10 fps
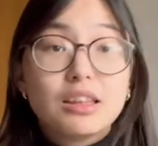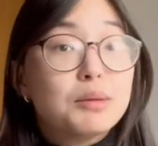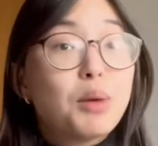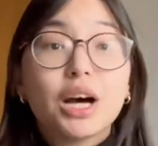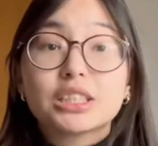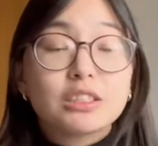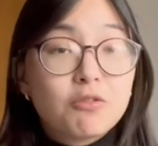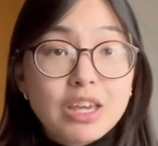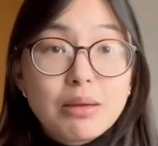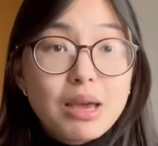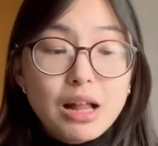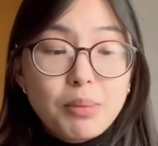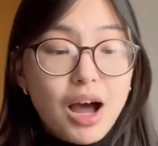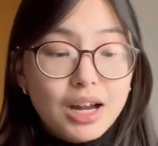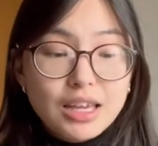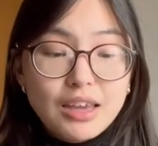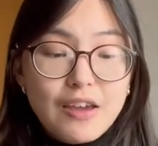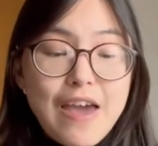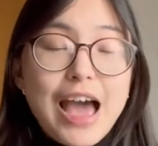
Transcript: the modern female body,